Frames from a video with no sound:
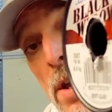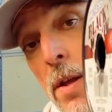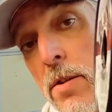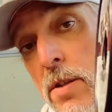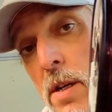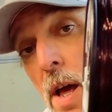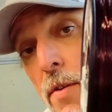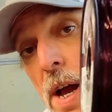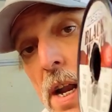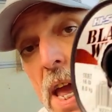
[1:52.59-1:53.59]
This is
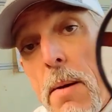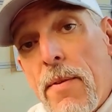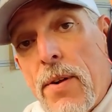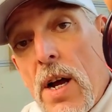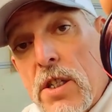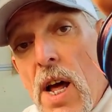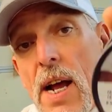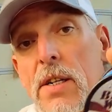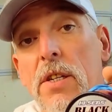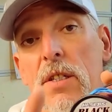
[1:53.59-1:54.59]
another kind of camouflage
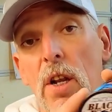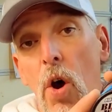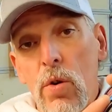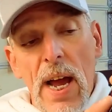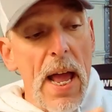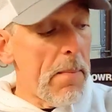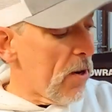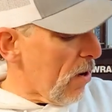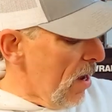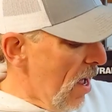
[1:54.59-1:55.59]
line. This is a low
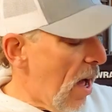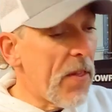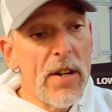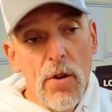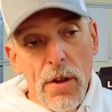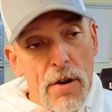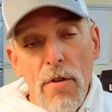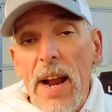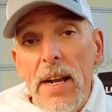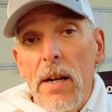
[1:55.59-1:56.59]
diameter. They do the
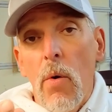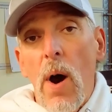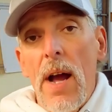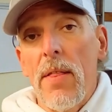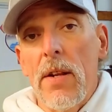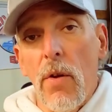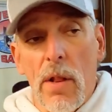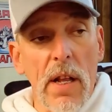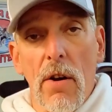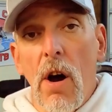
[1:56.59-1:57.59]
green and the white,
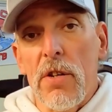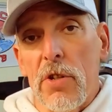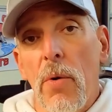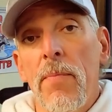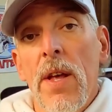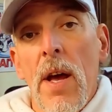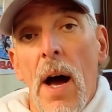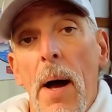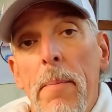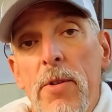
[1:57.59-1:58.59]
clear also.
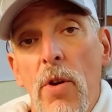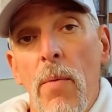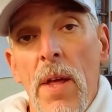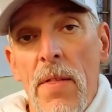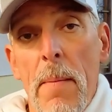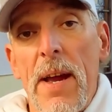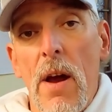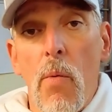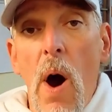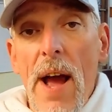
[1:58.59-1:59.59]
So they
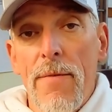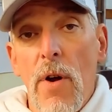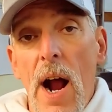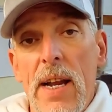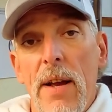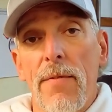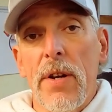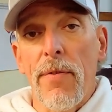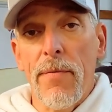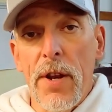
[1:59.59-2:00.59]
make a wide variety of
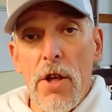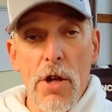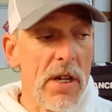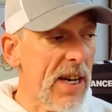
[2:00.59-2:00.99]
different finishes.